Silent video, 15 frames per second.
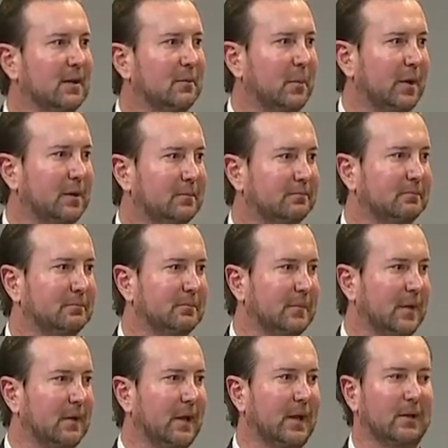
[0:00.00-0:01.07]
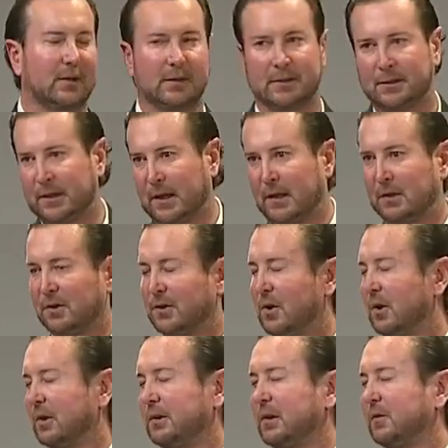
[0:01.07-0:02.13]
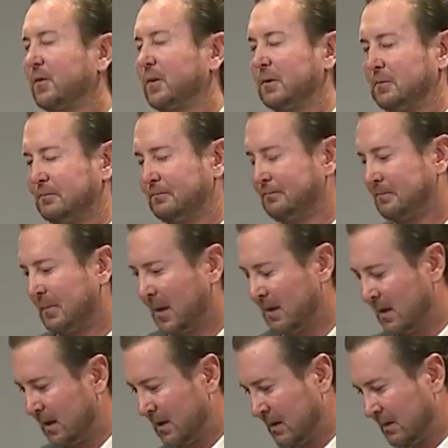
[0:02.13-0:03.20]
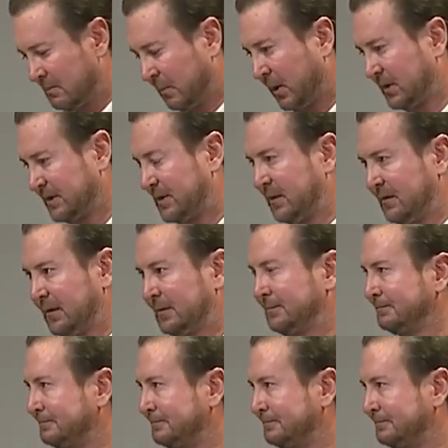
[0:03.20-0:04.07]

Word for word: but you gotta you gotta learn all the different parts of it.